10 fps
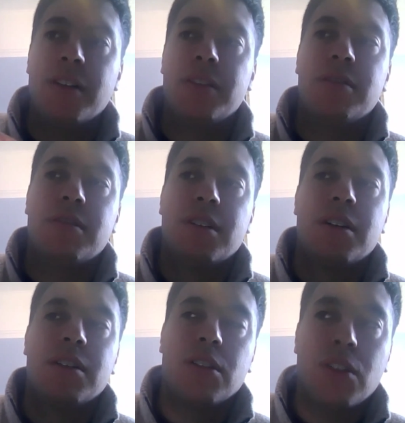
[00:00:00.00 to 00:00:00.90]
And
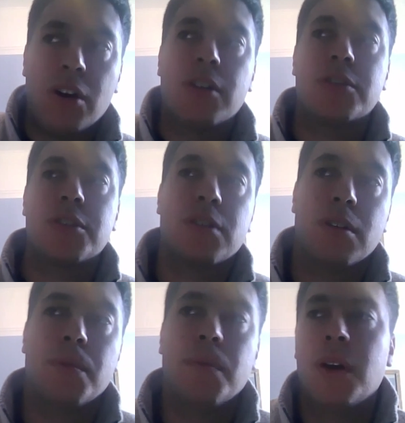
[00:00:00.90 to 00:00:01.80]
long
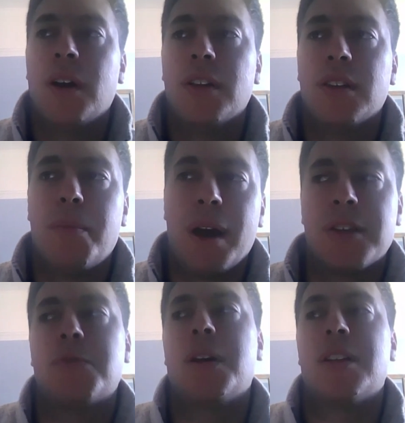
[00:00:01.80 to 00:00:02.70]
term, the
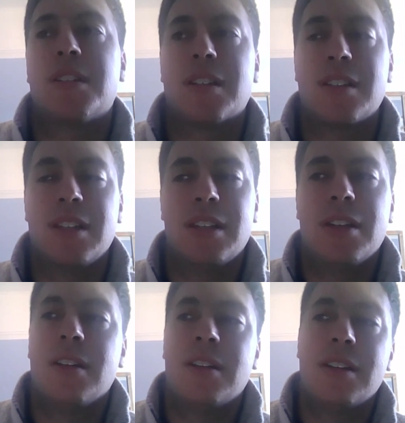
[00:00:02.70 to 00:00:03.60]
best way to
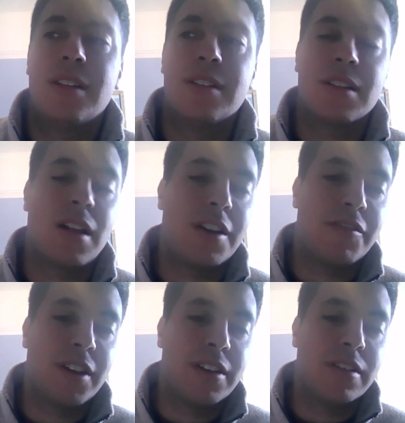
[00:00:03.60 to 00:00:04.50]
succeed is a lot
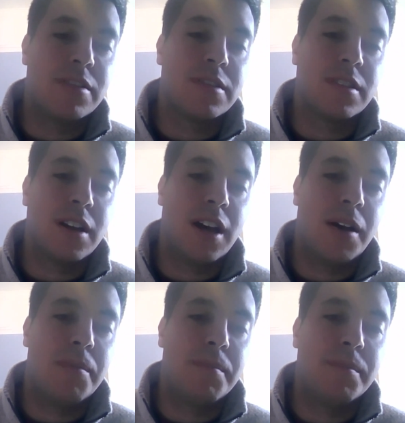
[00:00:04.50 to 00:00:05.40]
of failures.
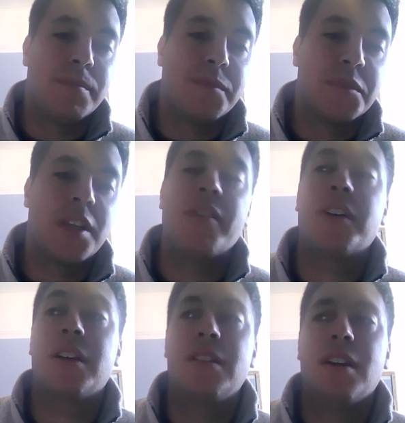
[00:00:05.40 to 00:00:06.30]
I was
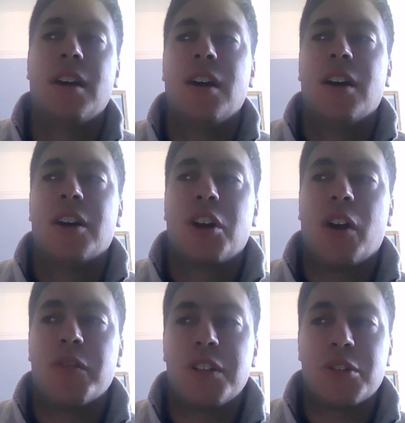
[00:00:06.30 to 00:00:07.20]
having a
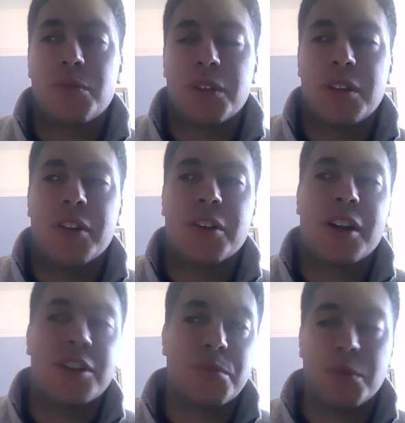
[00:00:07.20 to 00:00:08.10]
conversation with another
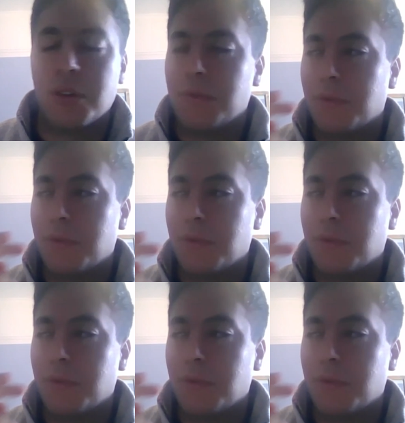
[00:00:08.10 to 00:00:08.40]
customer